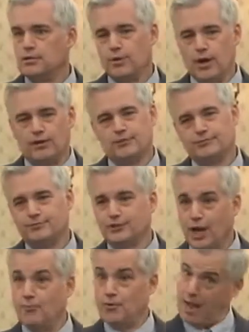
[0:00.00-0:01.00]
Well,
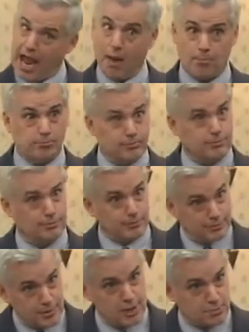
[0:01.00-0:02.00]
come from him.
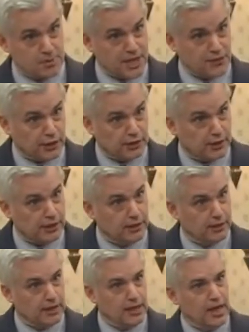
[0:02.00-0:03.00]
Specifically,
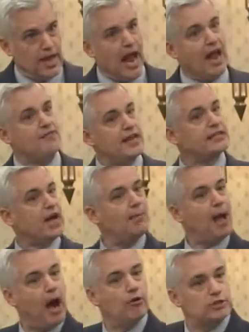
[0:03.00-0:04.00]
and they
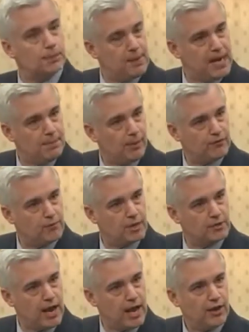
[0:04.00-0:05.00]
come out to people from the
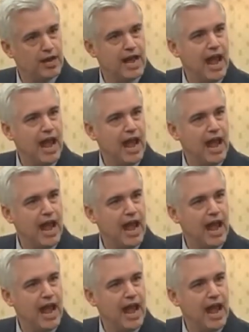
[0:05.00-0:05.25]
crown.